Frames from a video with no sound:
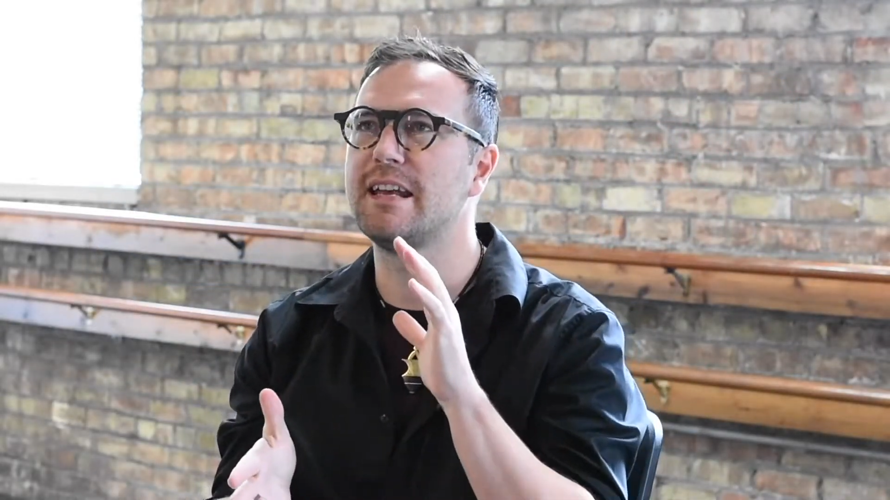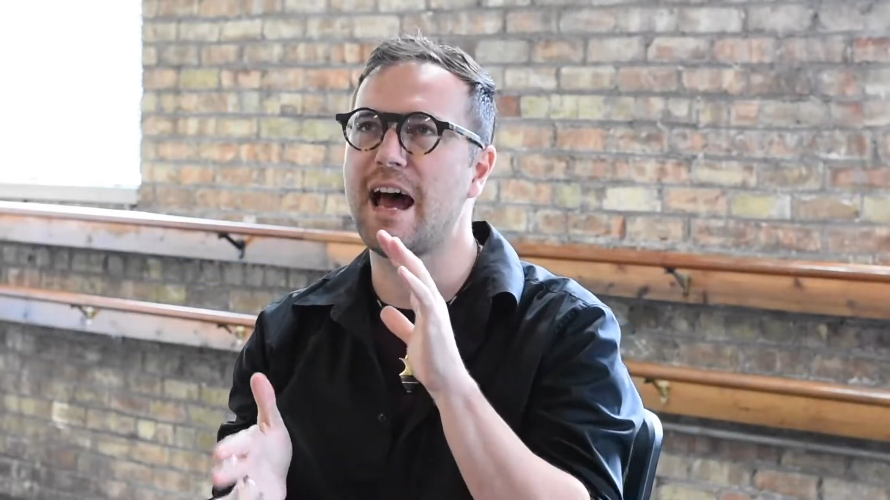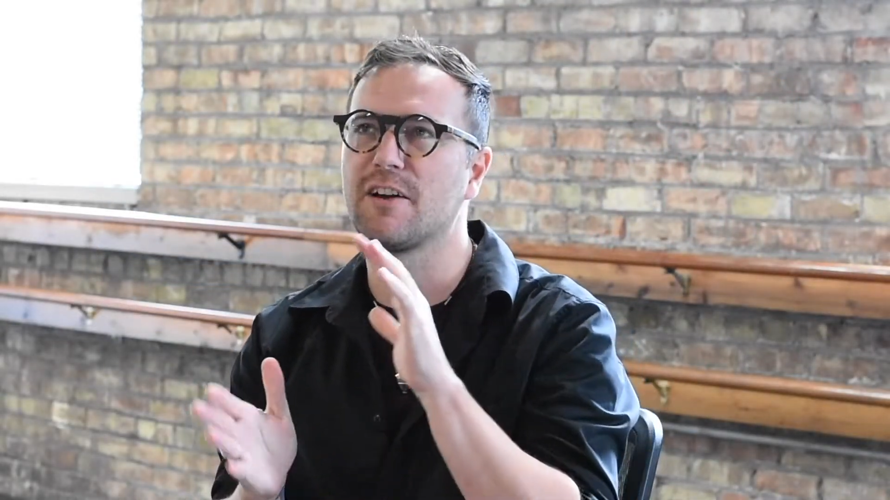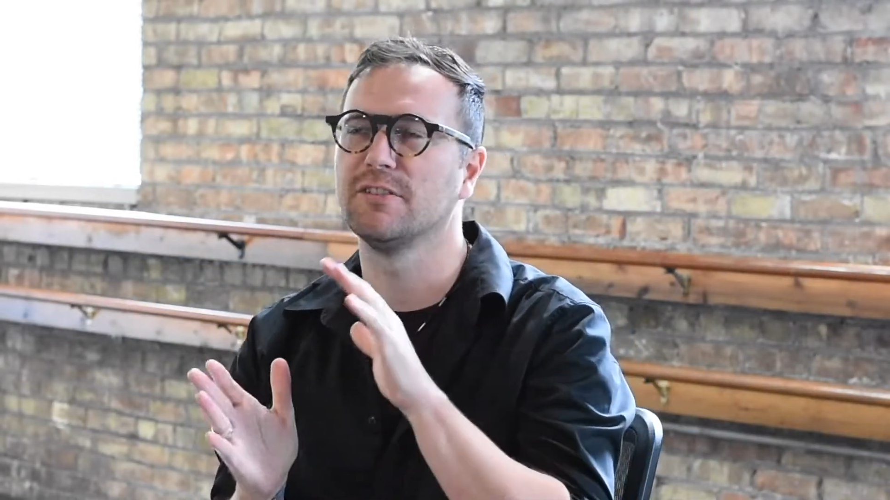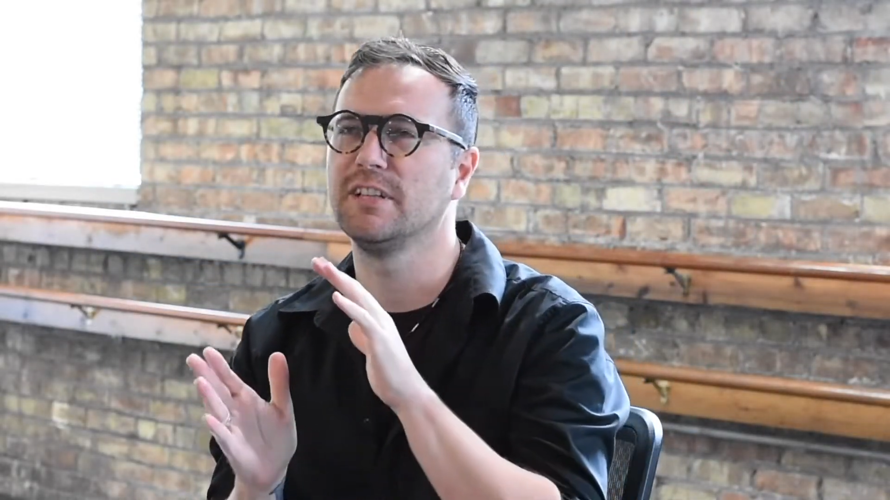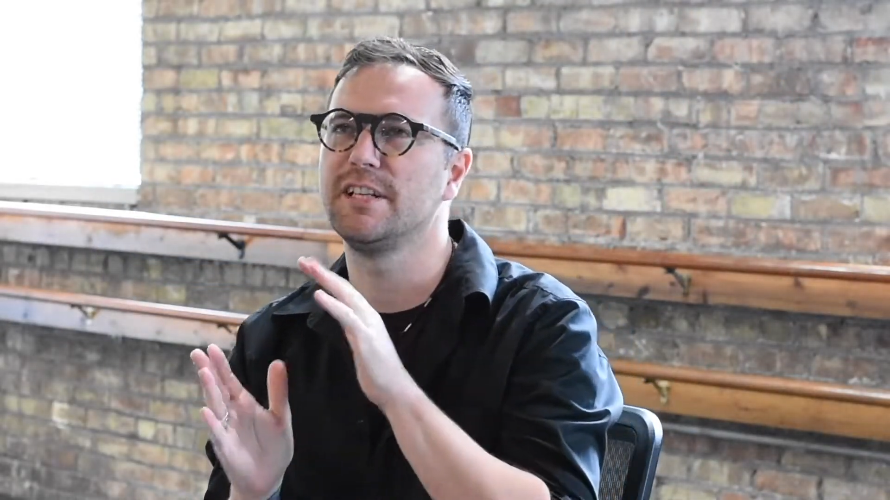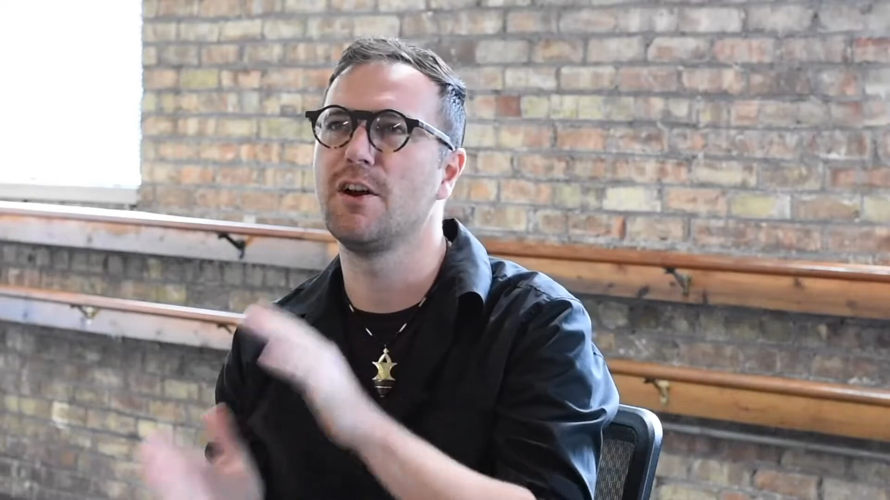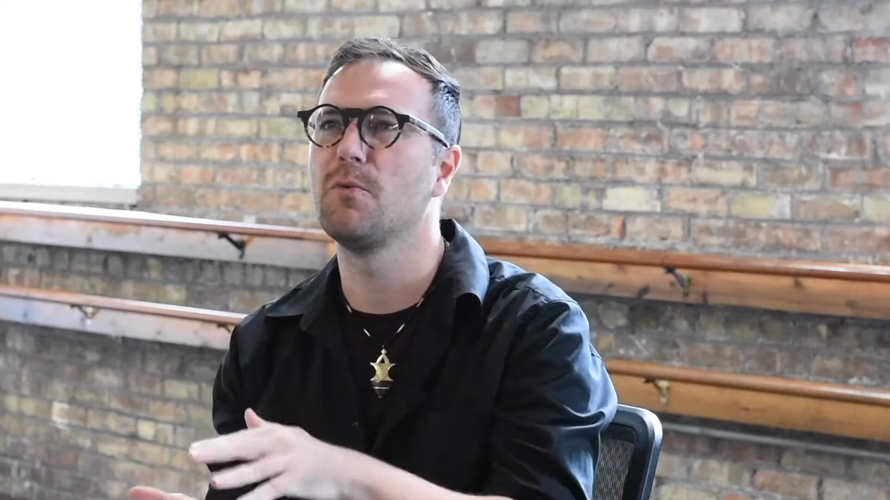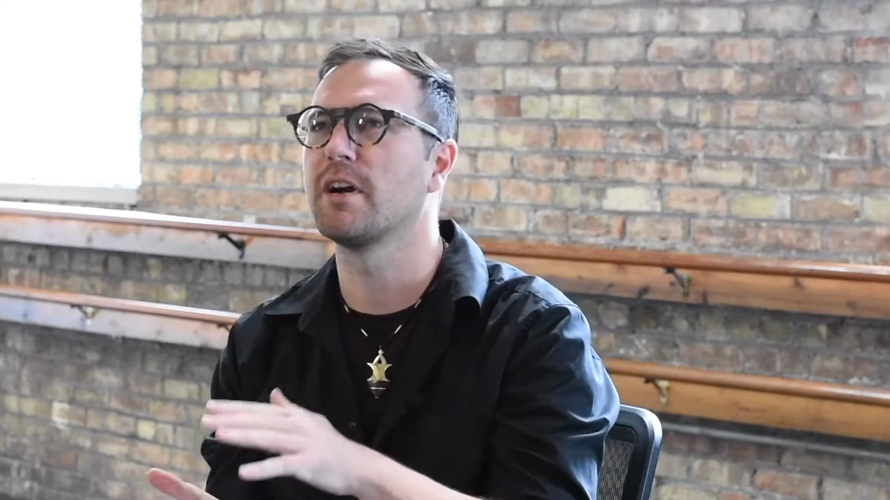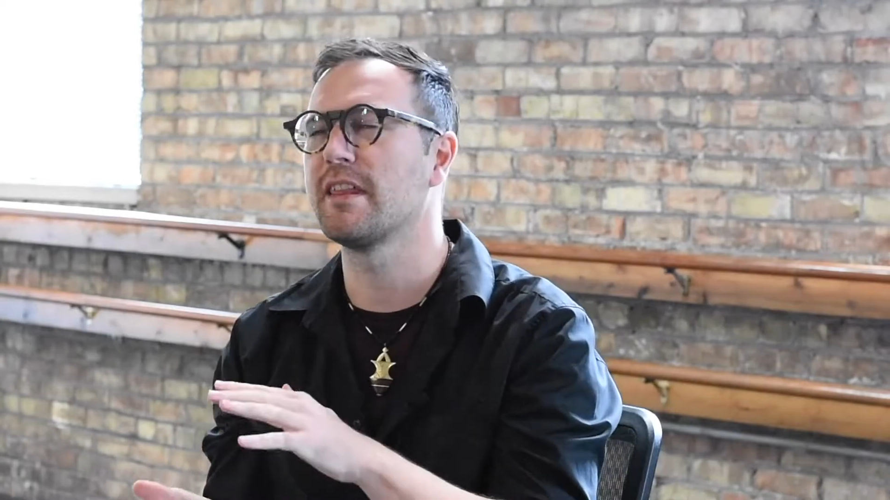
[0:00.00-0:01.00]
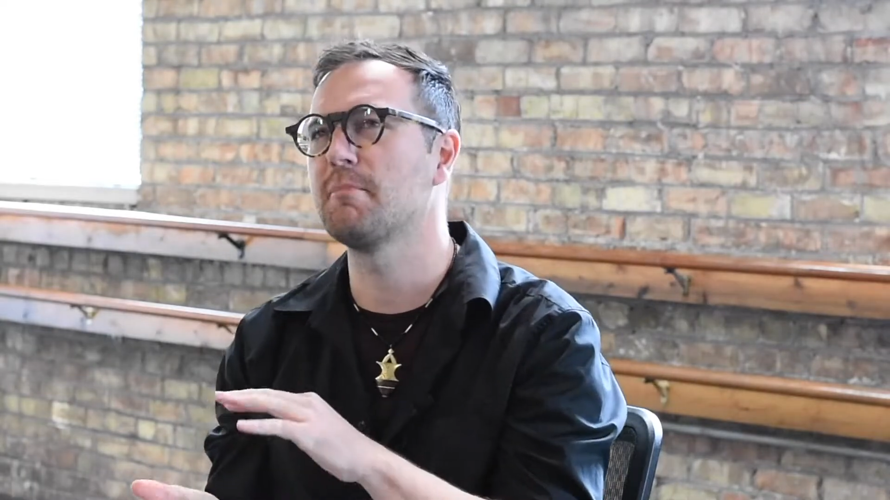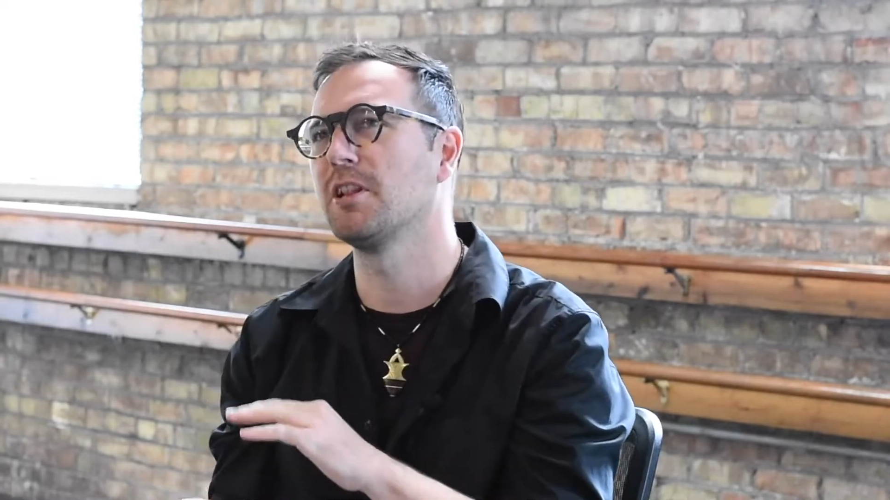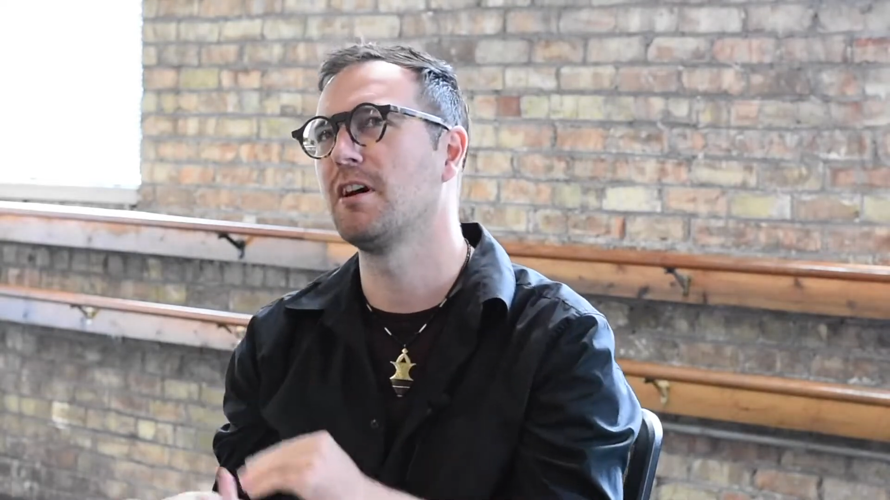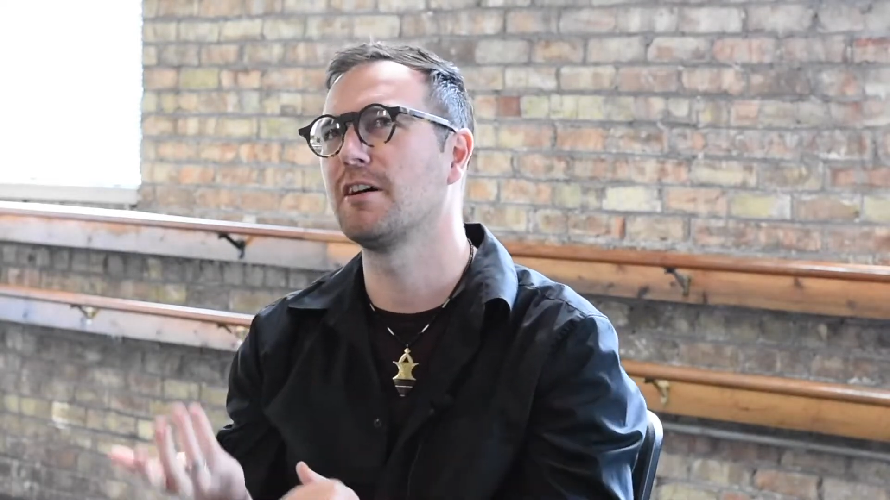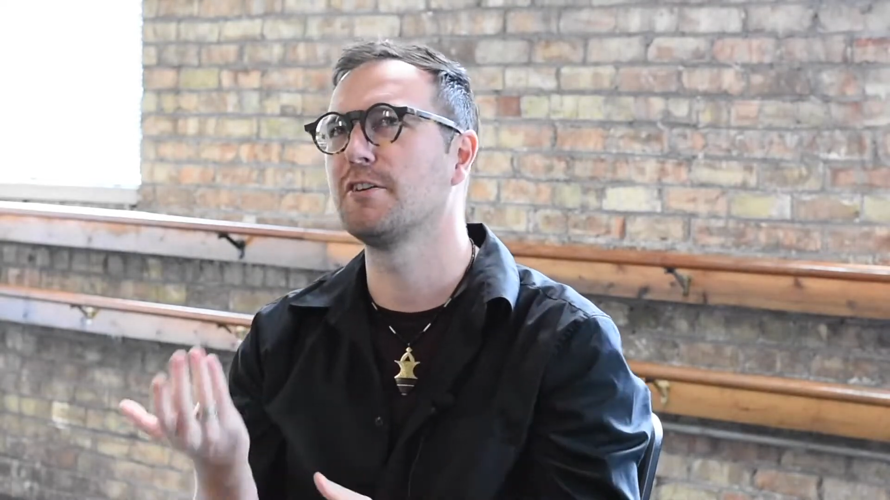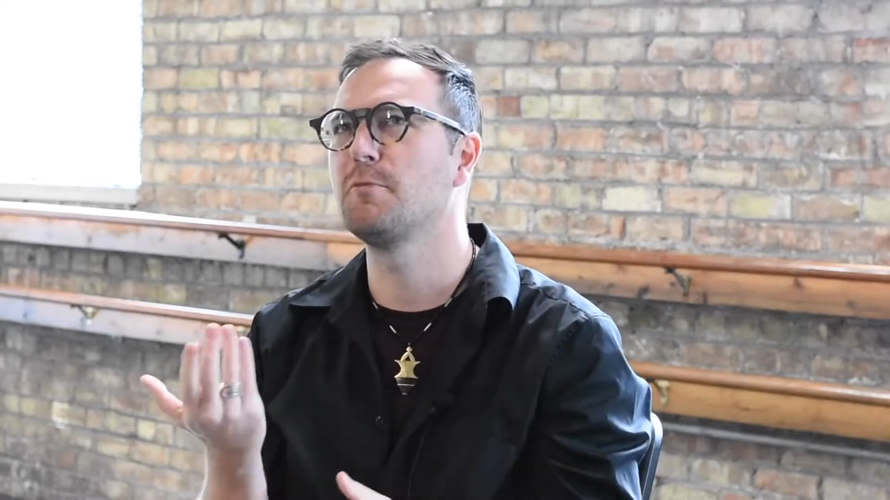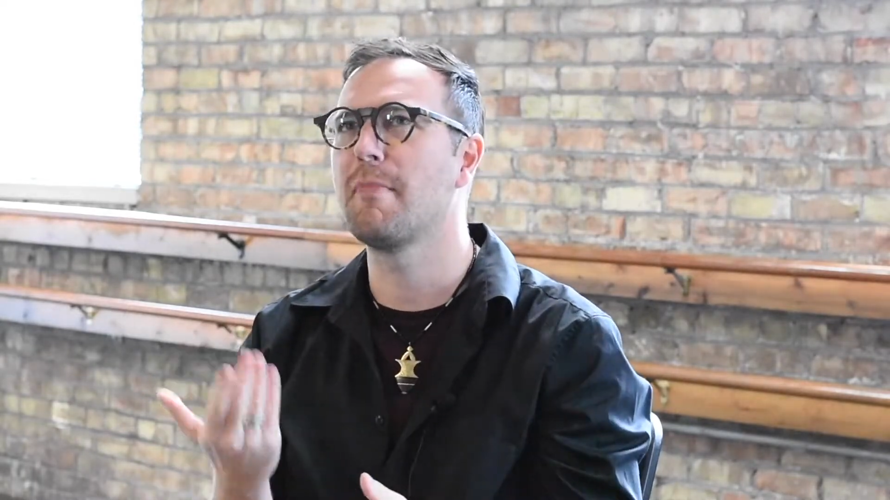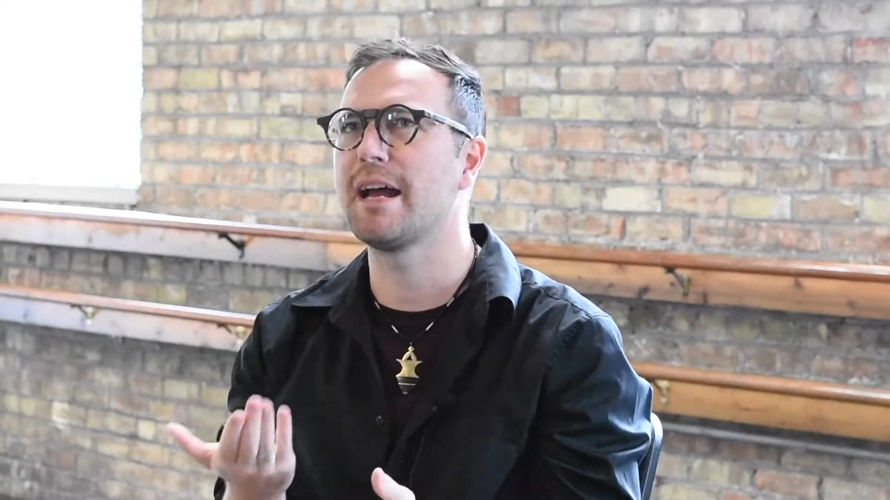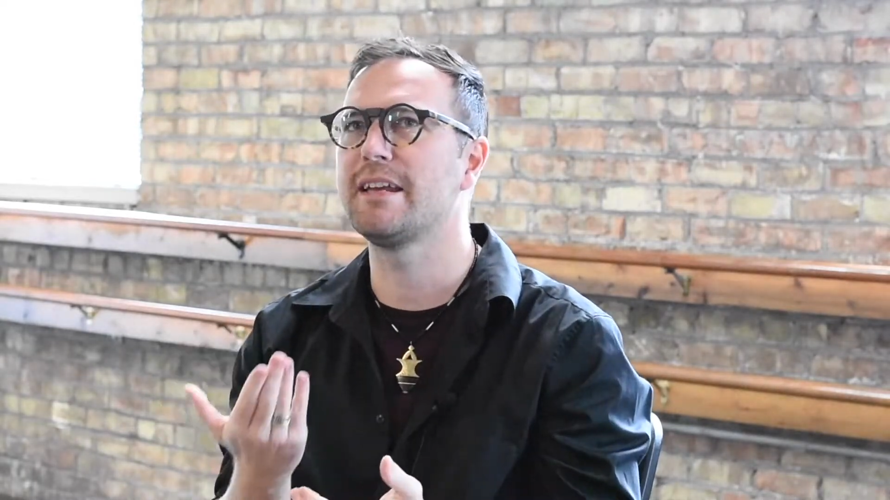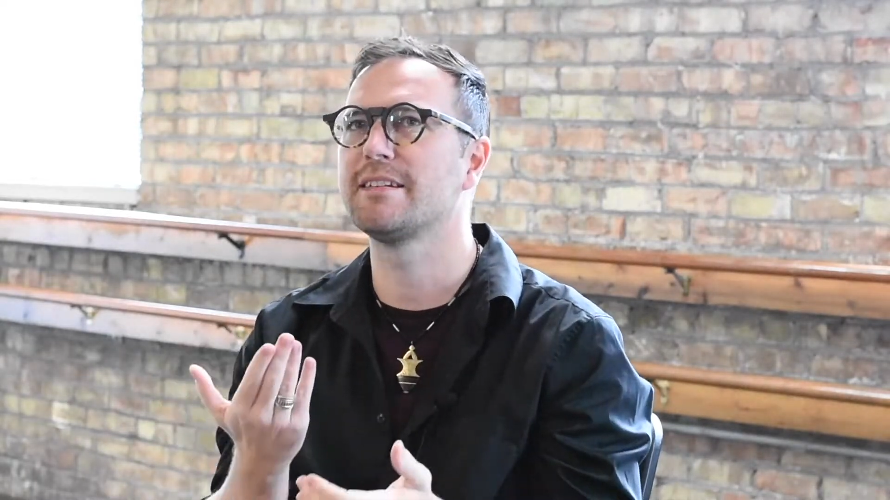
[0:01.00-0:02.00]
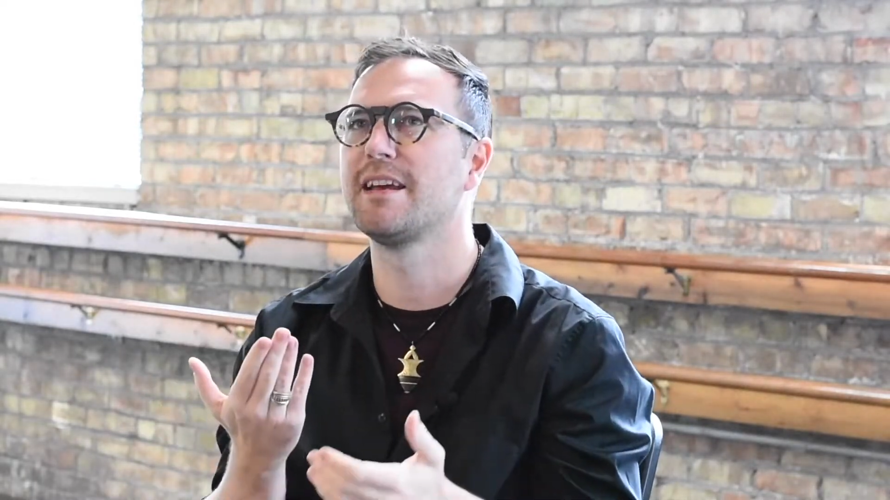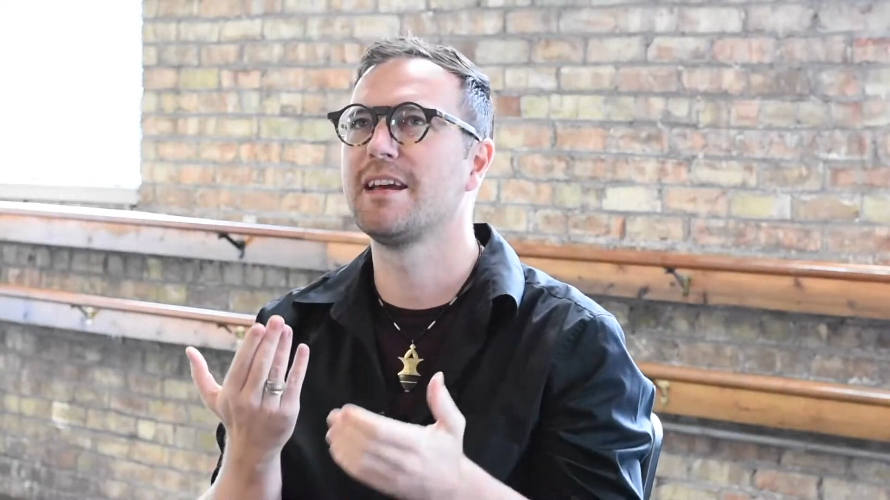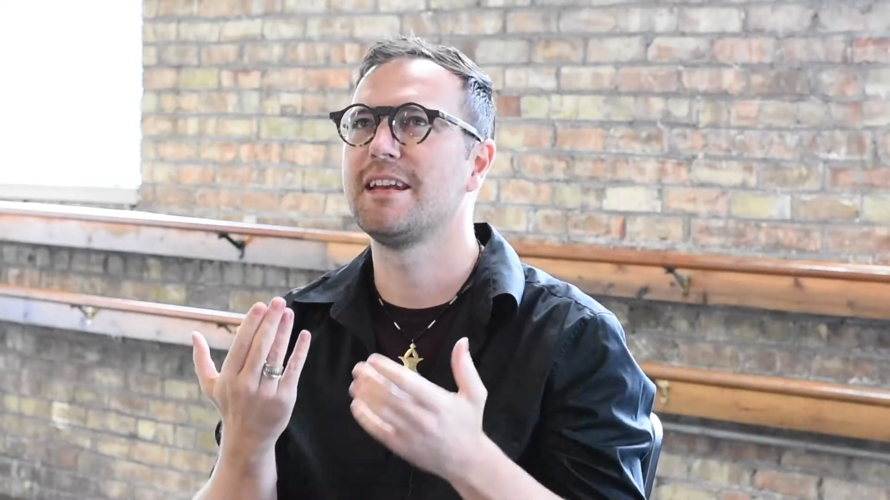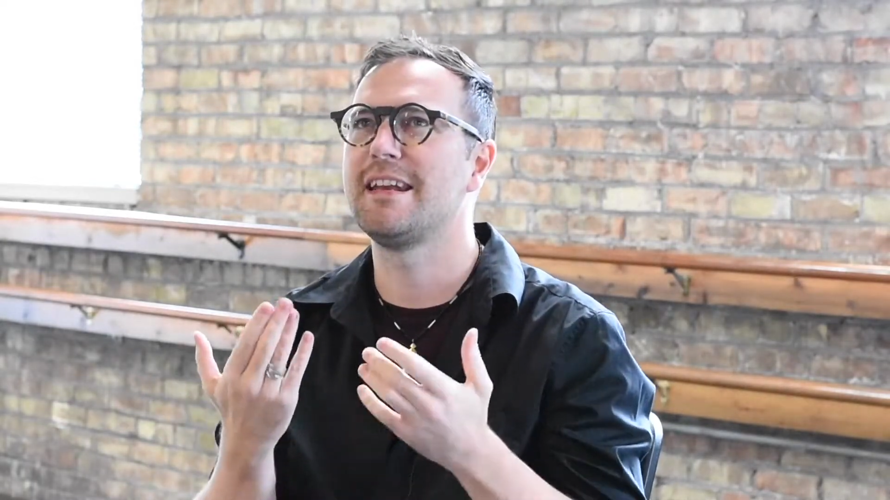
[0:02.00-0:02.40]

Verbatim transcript: not really know where they belong, who might